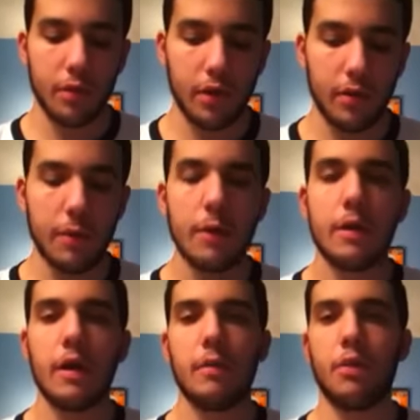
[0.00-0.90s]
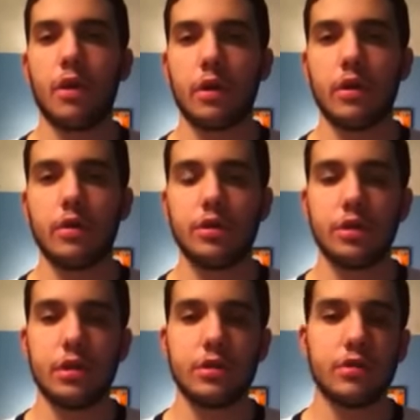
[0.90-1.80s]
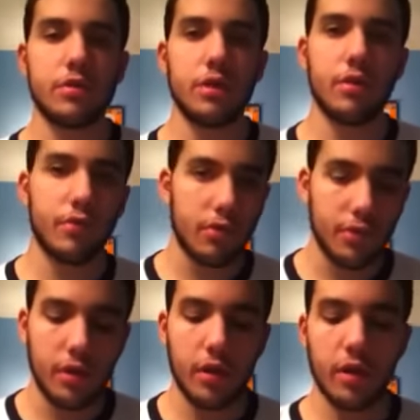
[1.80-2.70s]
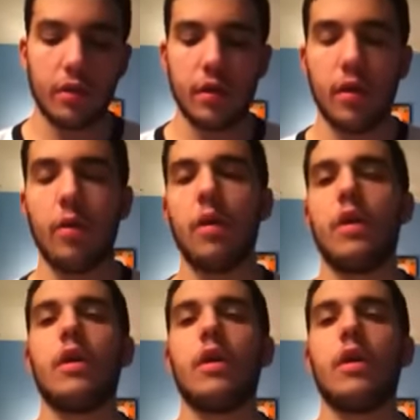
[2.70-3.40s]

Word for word: the pin, and Punk hit the GTS on Cena, of course he kicked out.